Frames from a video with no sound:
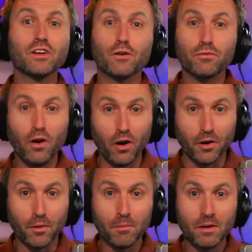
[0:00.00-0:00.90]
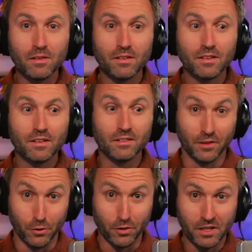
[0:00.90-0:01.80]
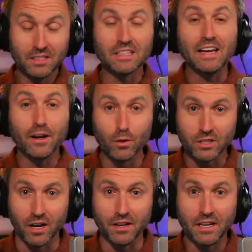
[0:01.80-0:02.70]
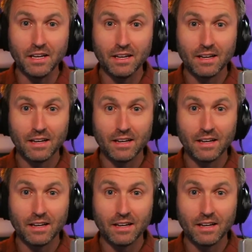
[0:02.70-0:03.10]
their farm, literally, to get Ohtani